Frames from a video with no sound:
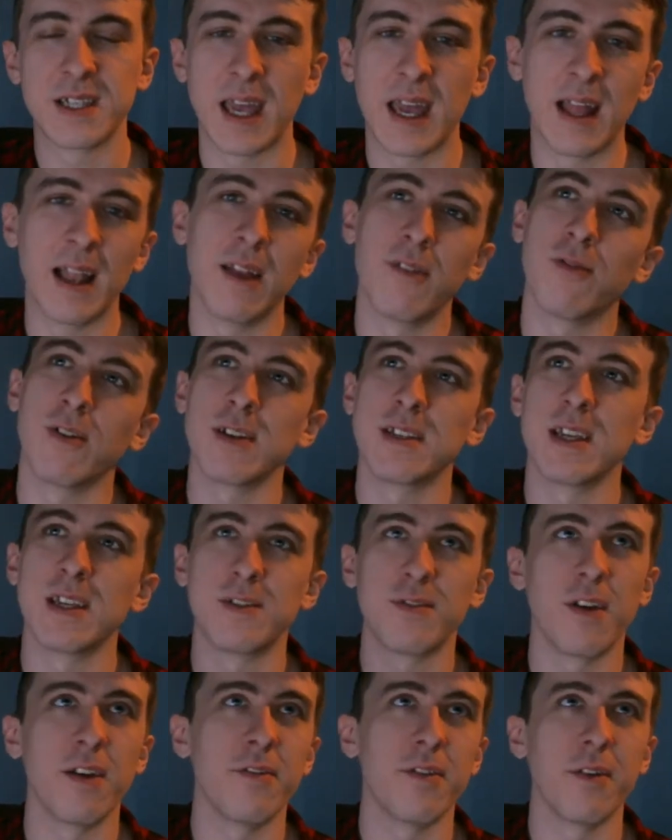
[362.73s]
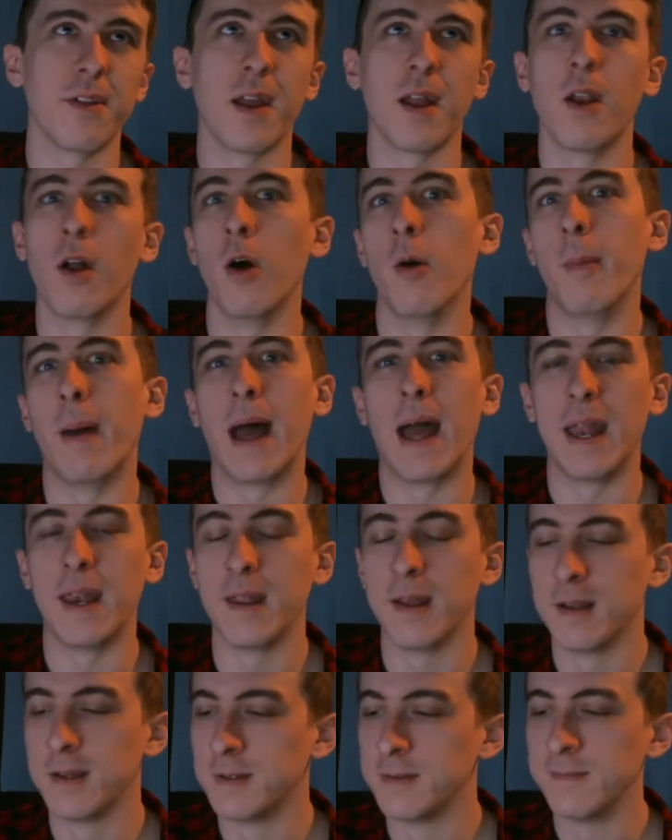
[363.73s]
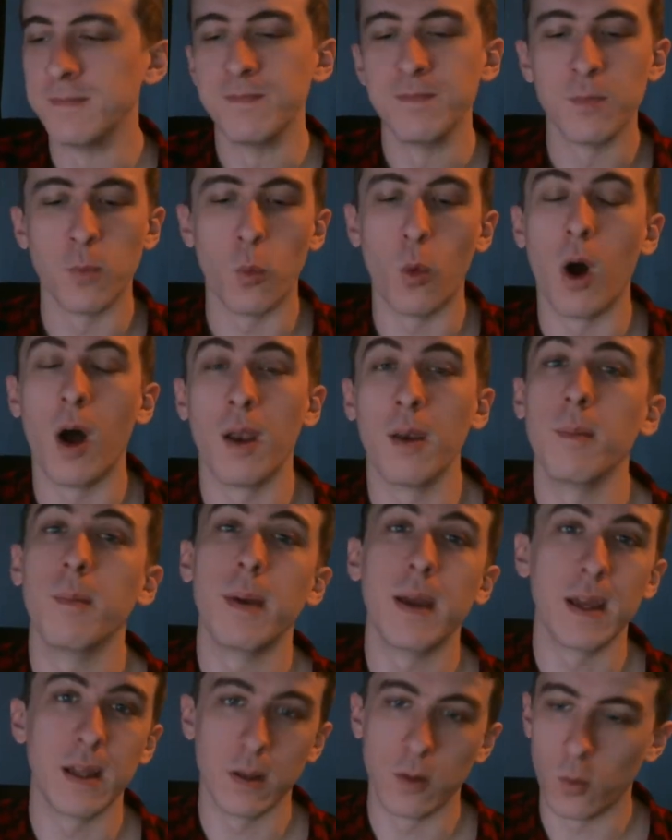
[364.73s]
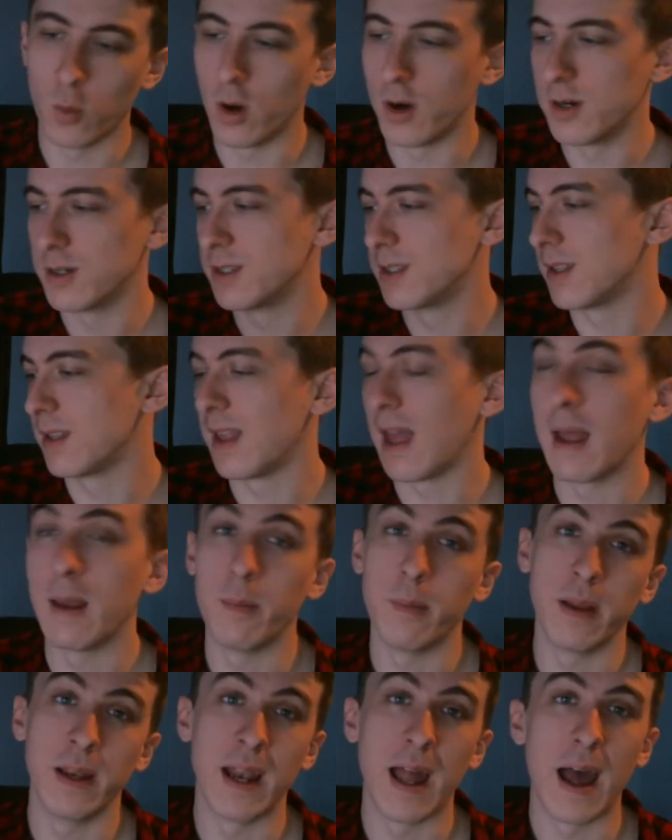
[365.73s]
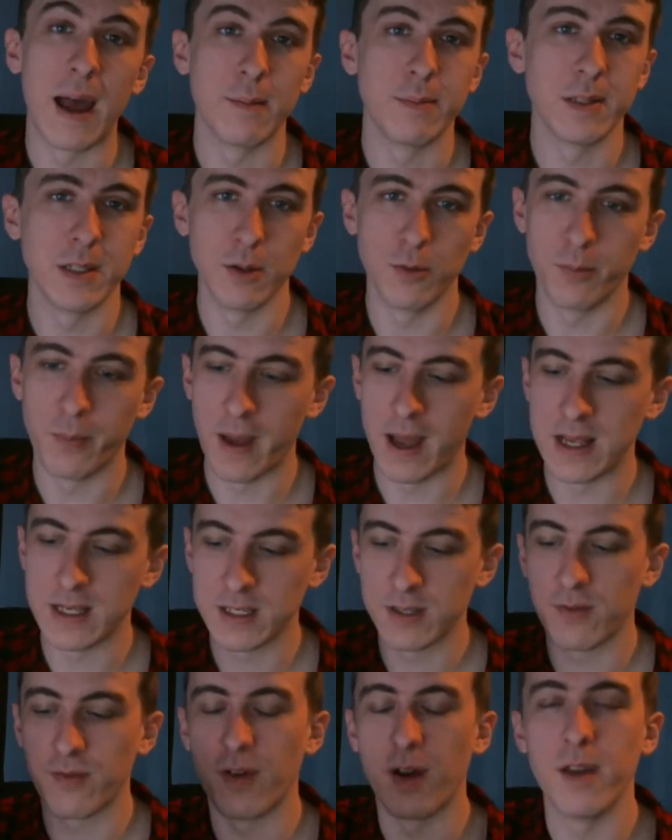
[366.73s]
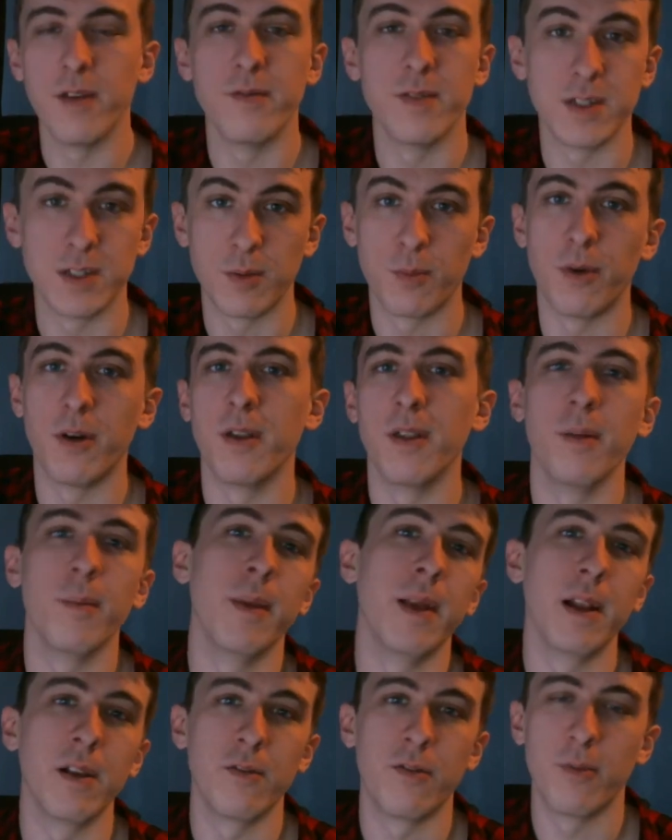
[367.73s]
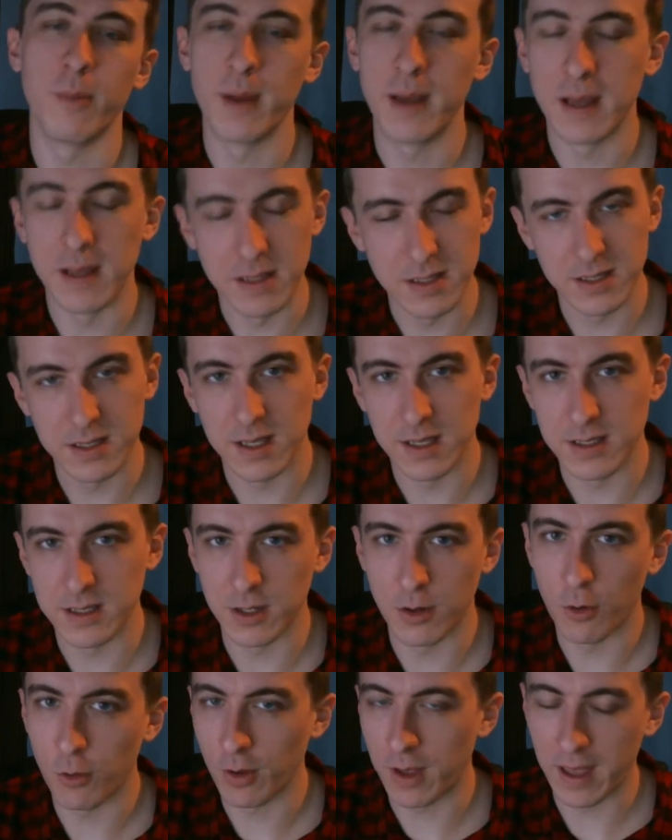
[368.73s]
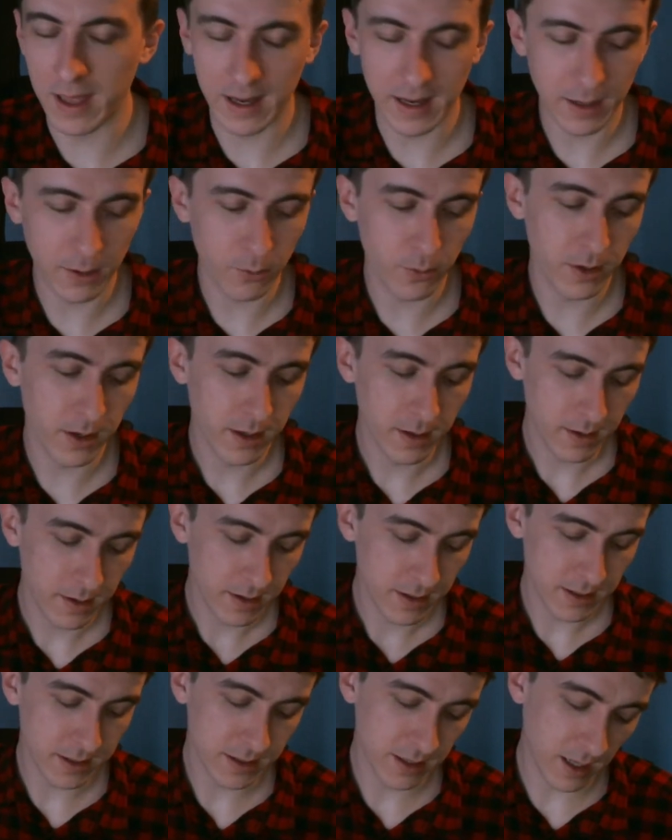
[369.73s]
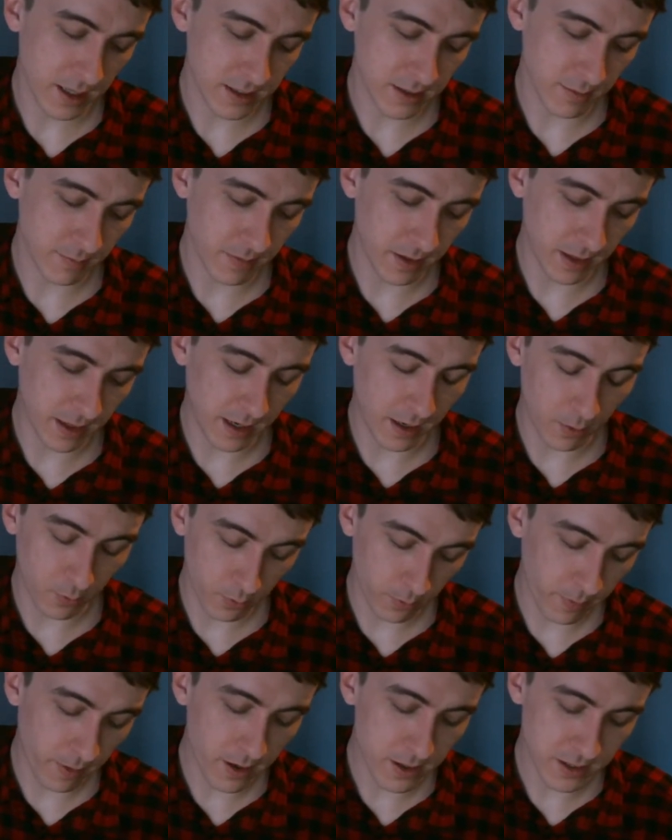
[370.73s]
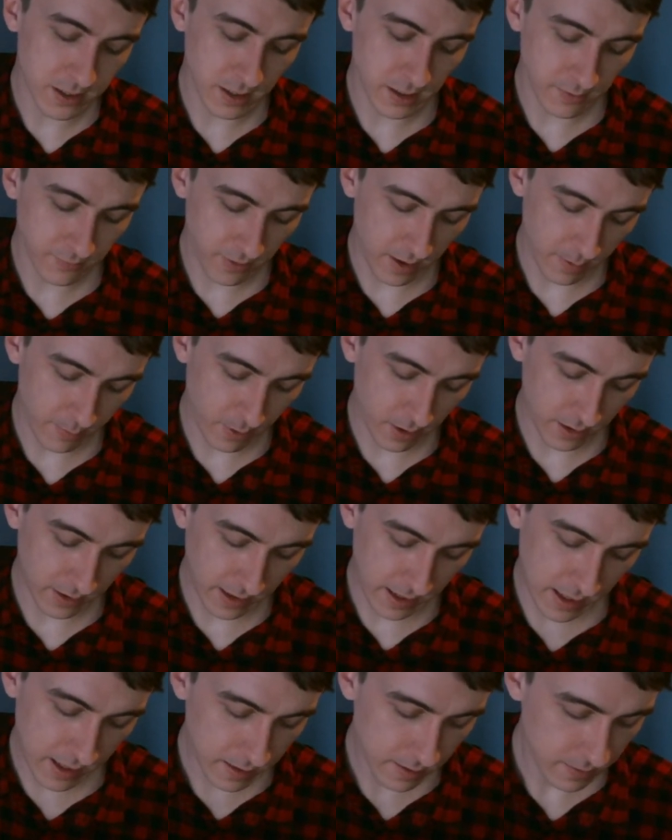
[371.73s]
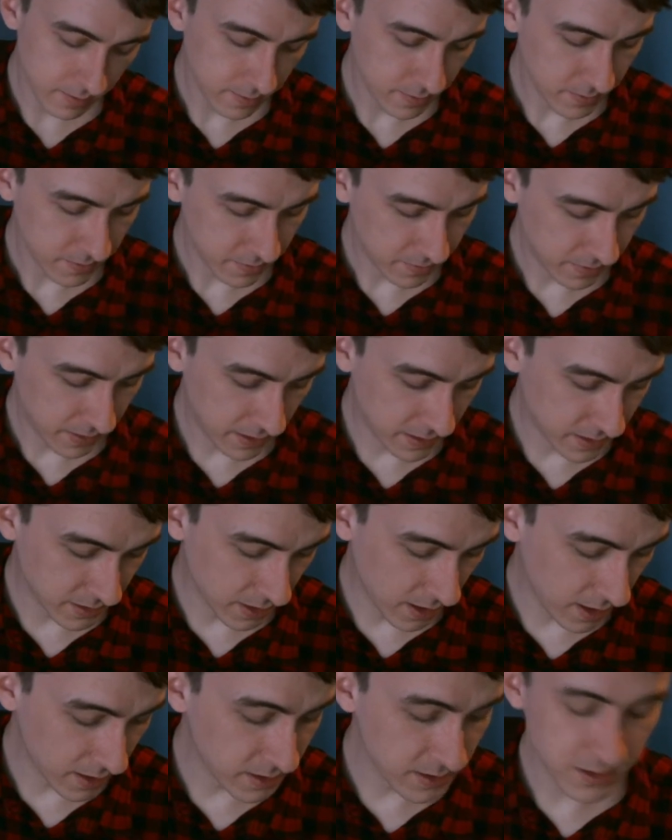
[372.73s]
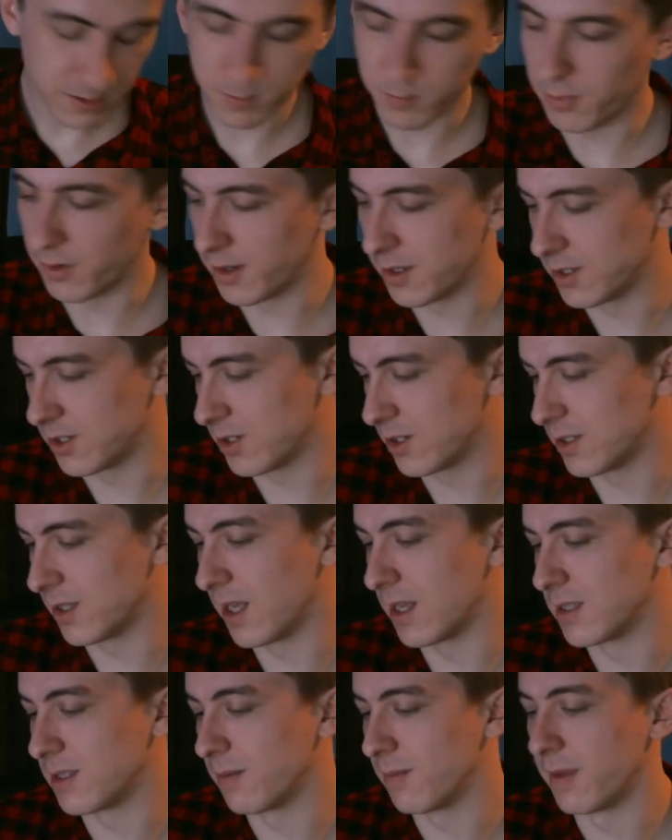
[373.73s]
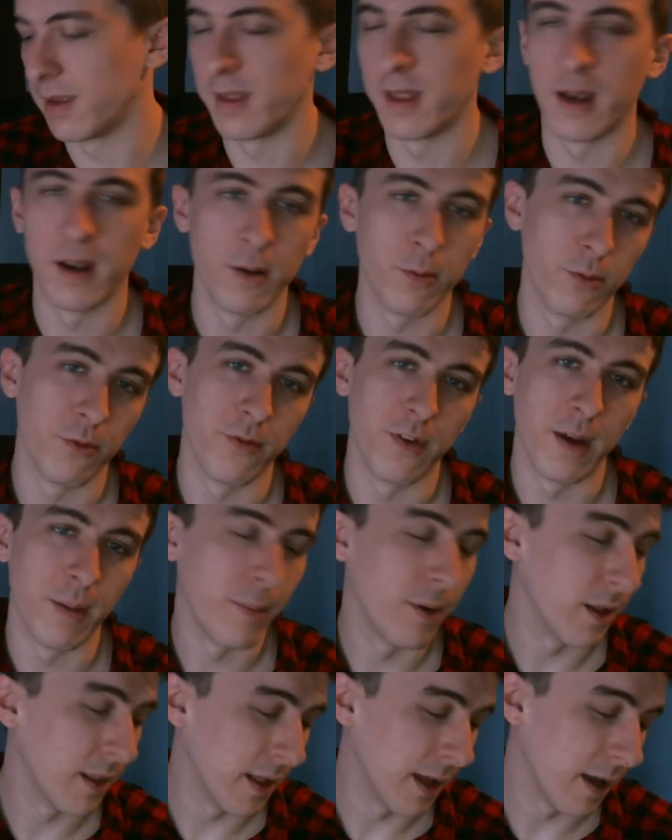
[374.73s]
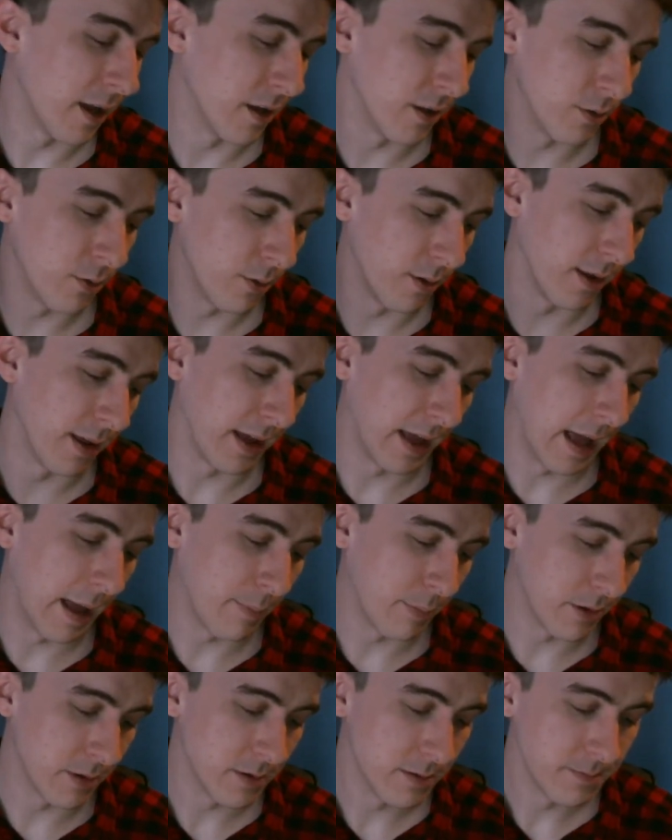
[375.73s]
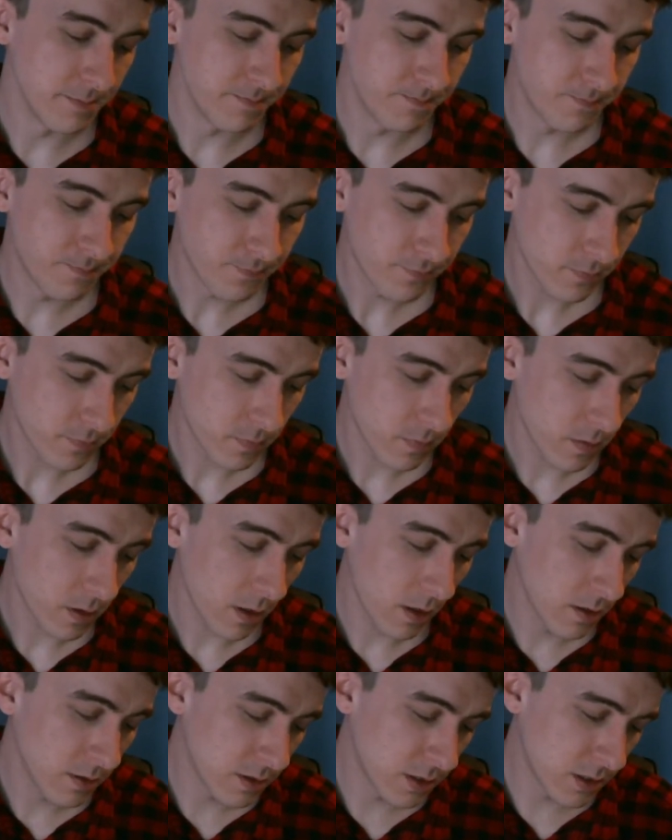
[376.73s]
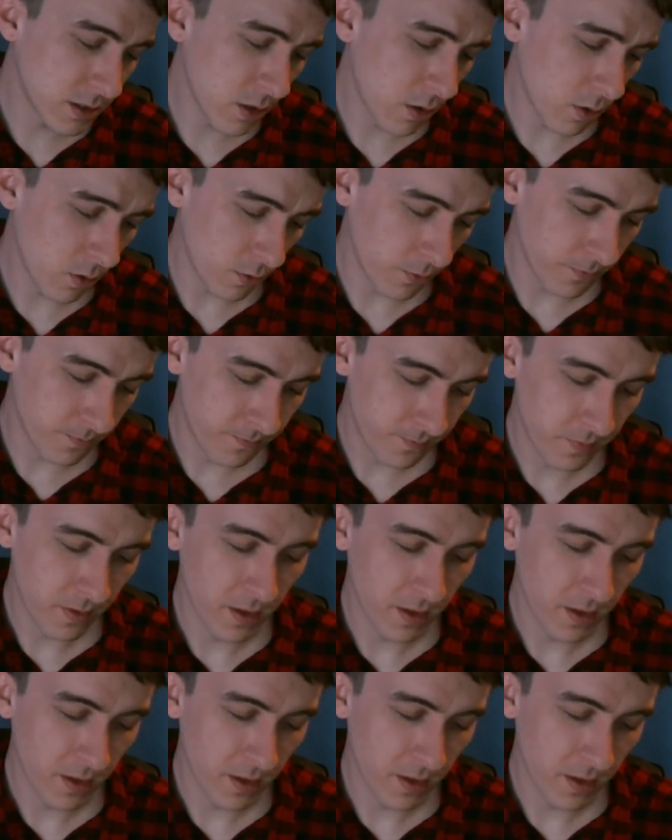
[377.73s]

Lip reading: scale. Everyone says 5 out of 10 all bad. 1 being the worst, 10 being the absolute best. 5 is somewhere in the middle for me. It's an okay liquid. It's not something that I would personally vape all day. It's nice, but it's just not something that I would vape all day. I don't like apple. So,